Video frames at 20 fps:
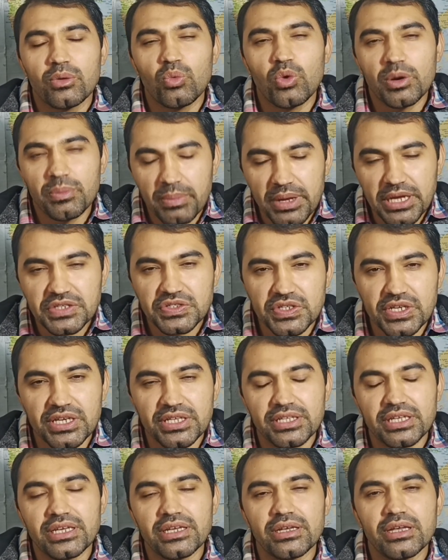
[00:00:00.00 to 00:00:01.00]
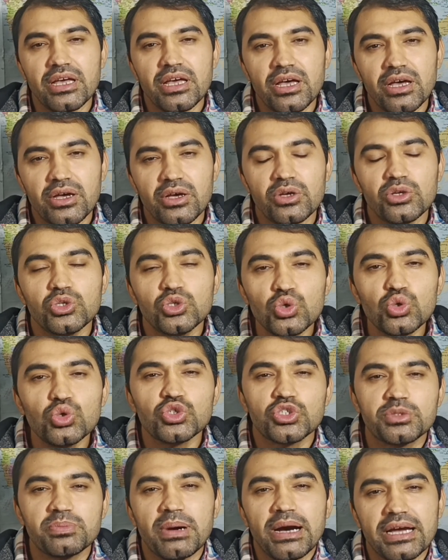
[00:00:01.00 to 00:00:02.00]
one may say
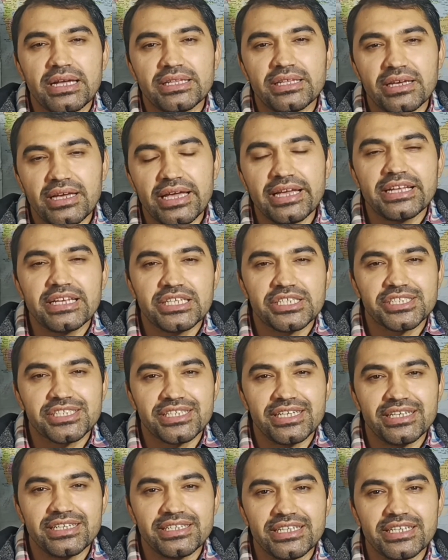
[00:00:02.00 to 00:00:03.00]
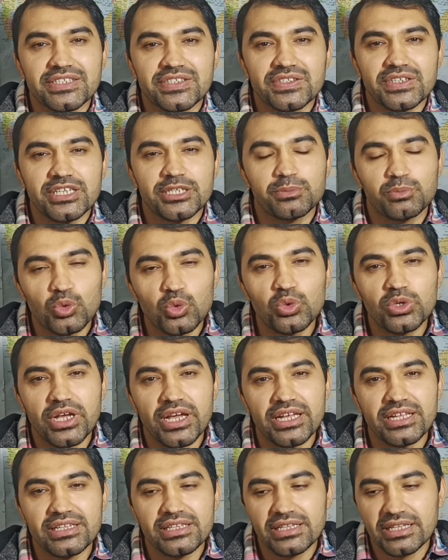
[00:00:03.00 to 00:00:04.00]
used by the English, and thus it
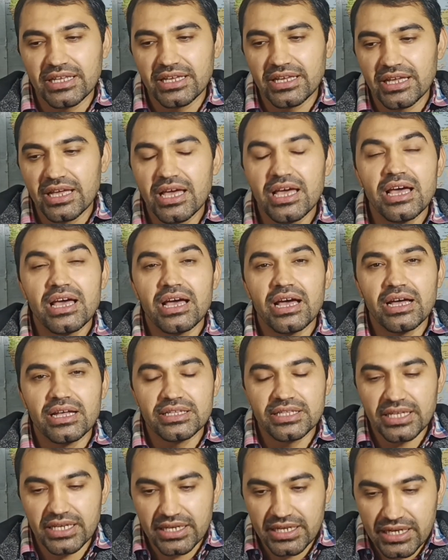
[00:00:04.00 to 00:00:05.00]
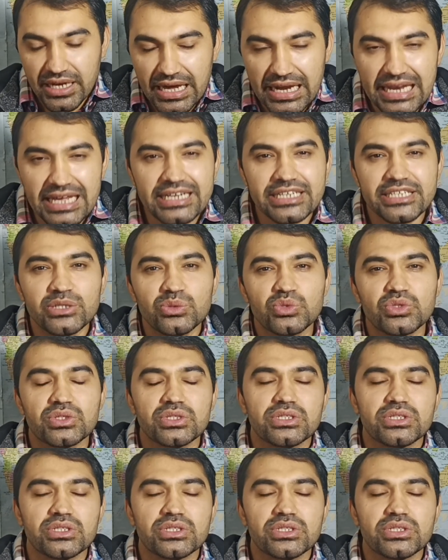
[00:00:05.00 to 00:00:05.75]
proved in the collective